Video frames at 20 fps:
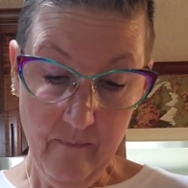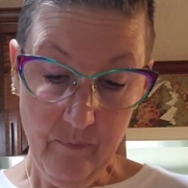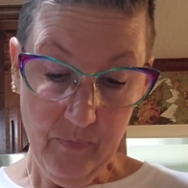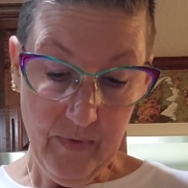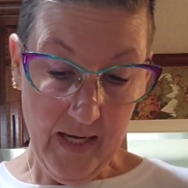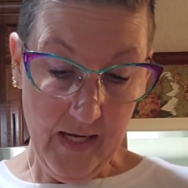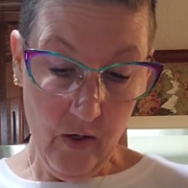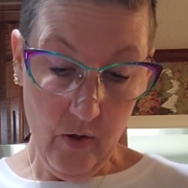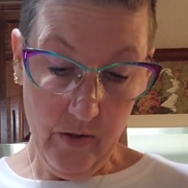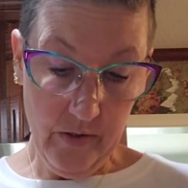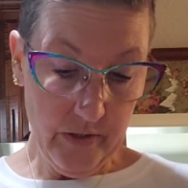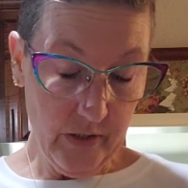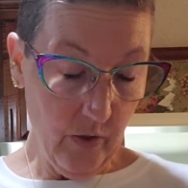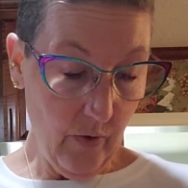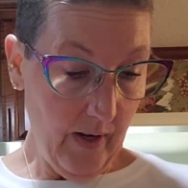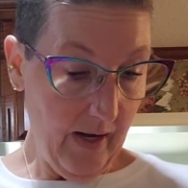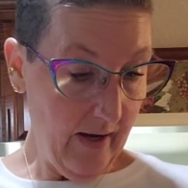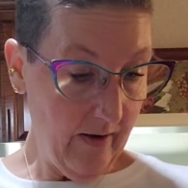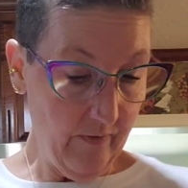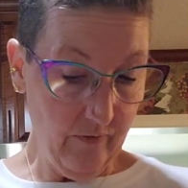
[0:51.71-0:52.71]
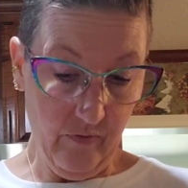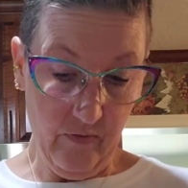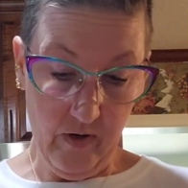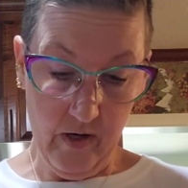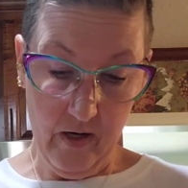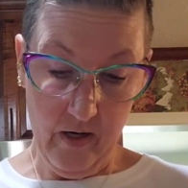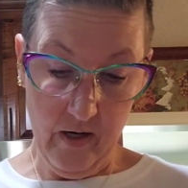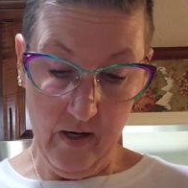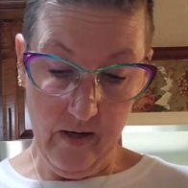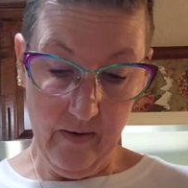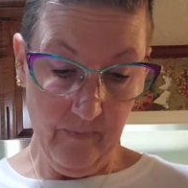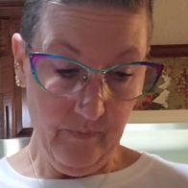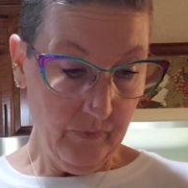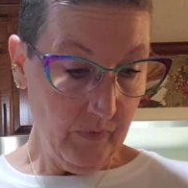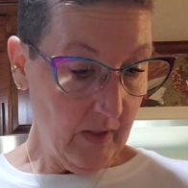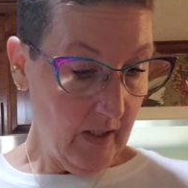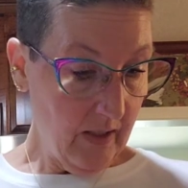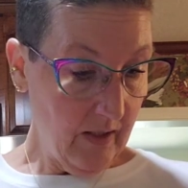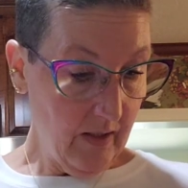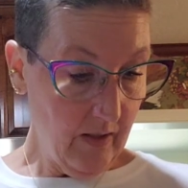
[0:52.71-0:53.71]
They also have
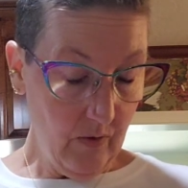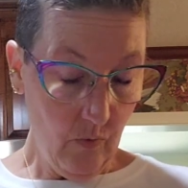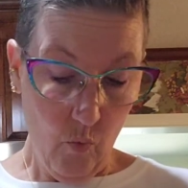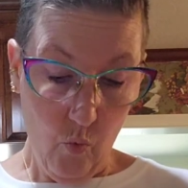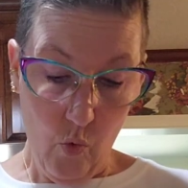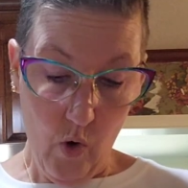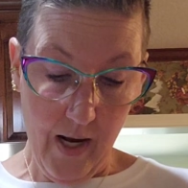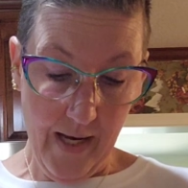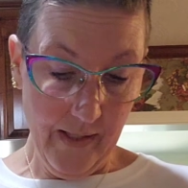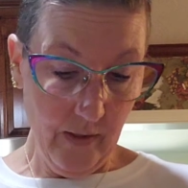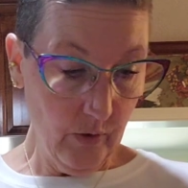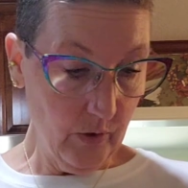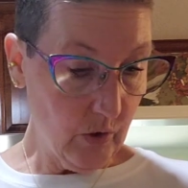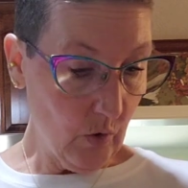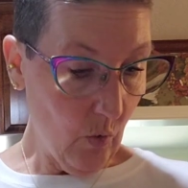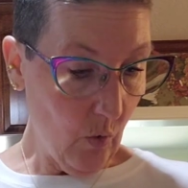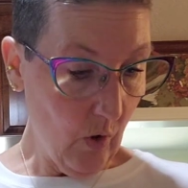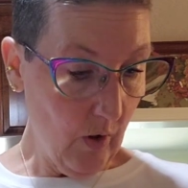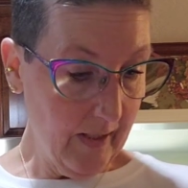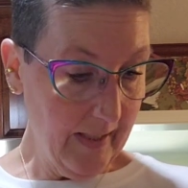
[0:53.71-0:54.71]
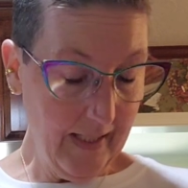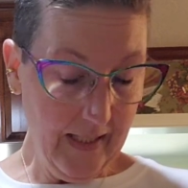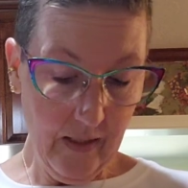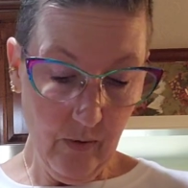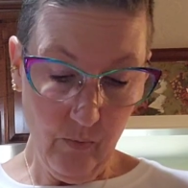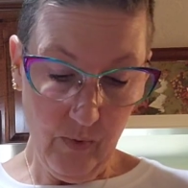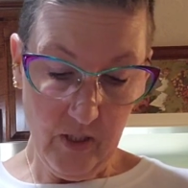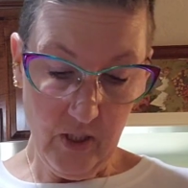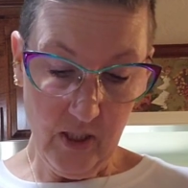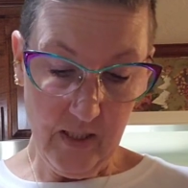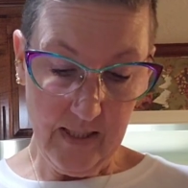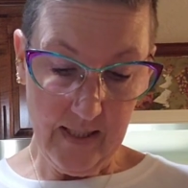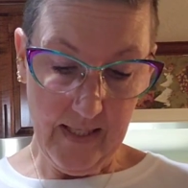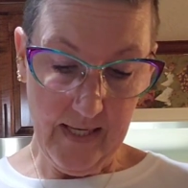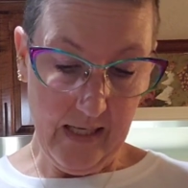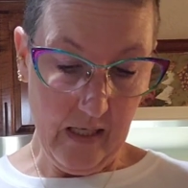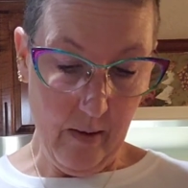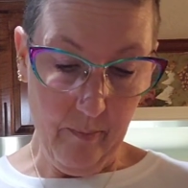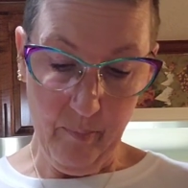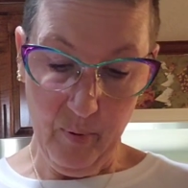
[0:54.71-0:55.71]
wild orchid, which is
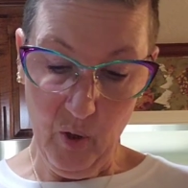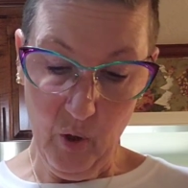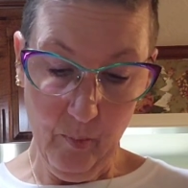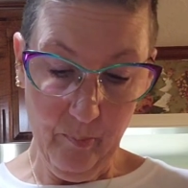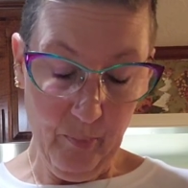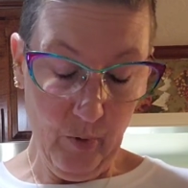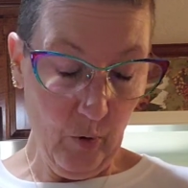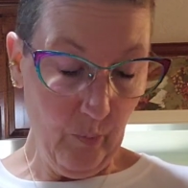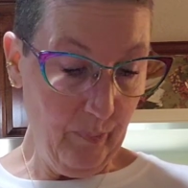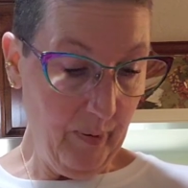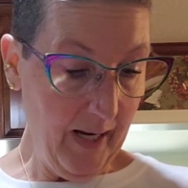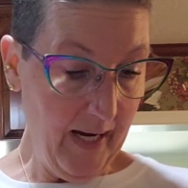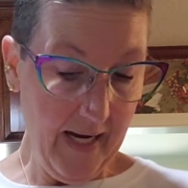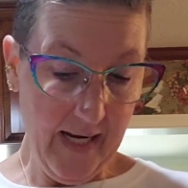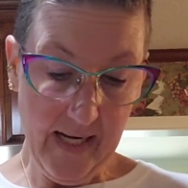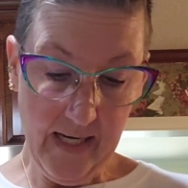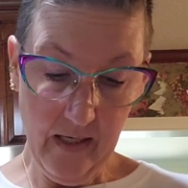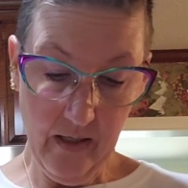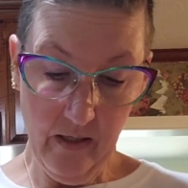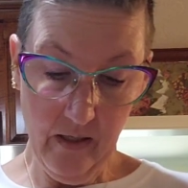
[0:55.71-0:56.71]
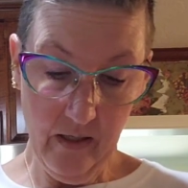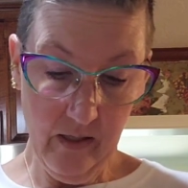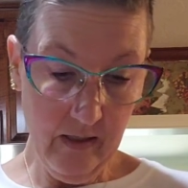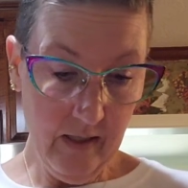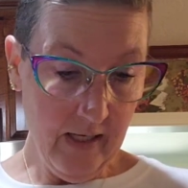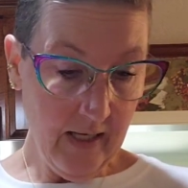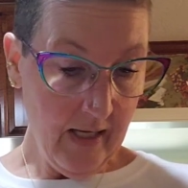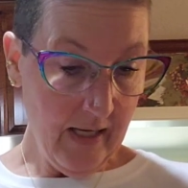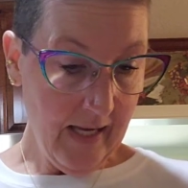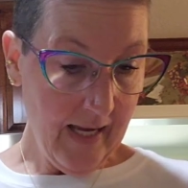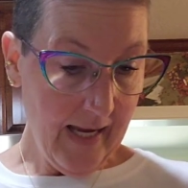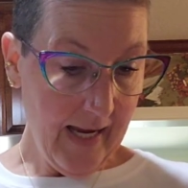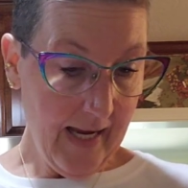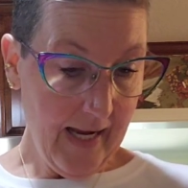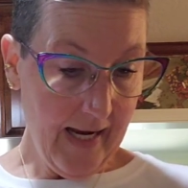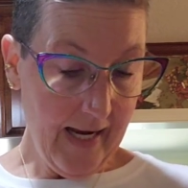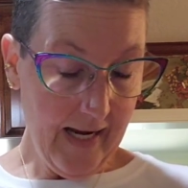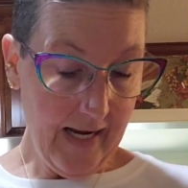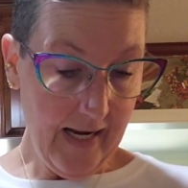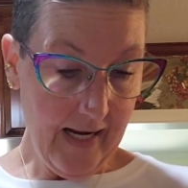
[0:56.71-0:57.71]
like a purple pink,
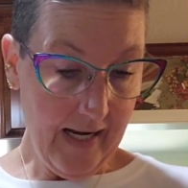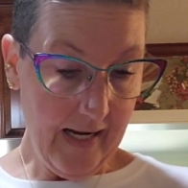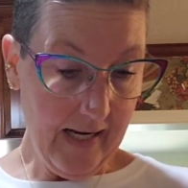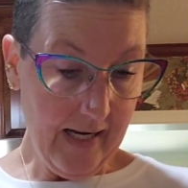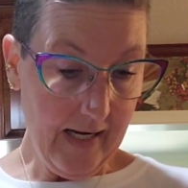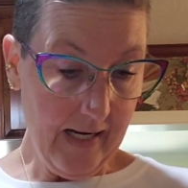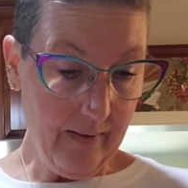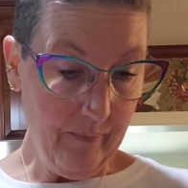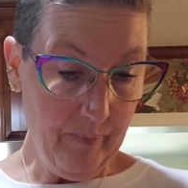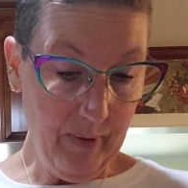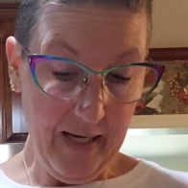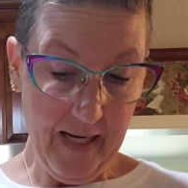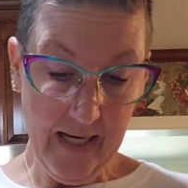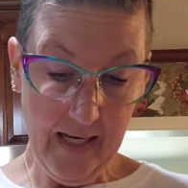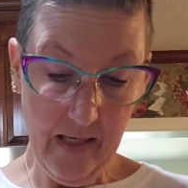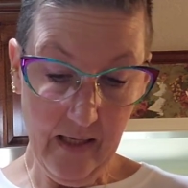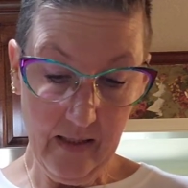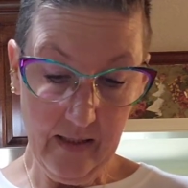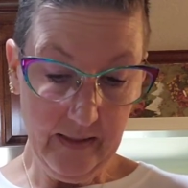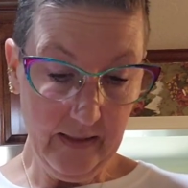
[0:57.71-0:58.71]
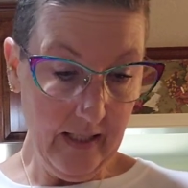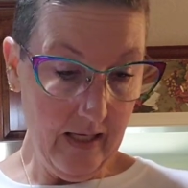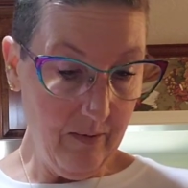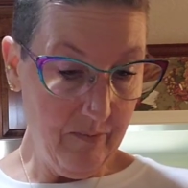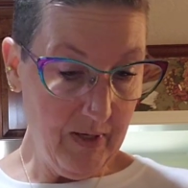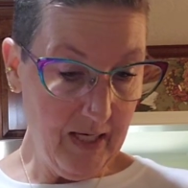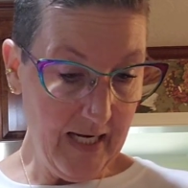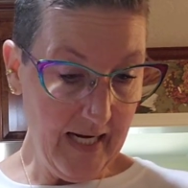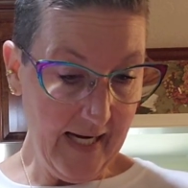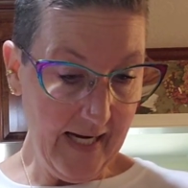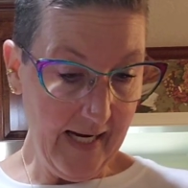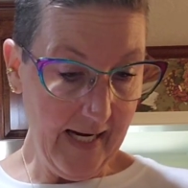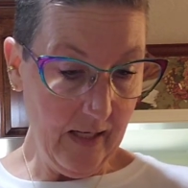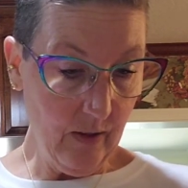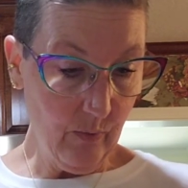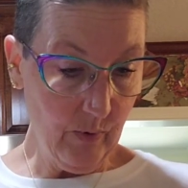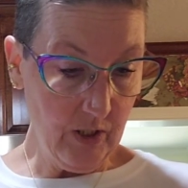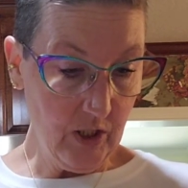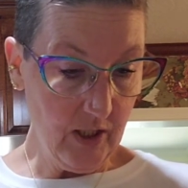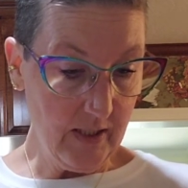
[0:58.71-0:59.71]
a pink
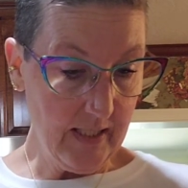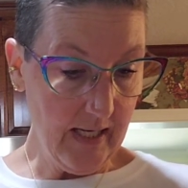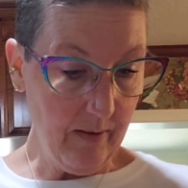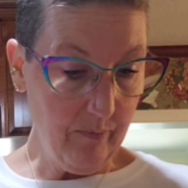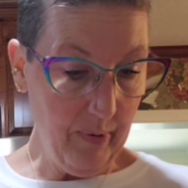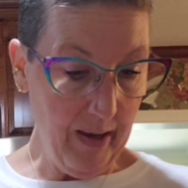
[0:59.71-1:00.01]
lemonade, which is a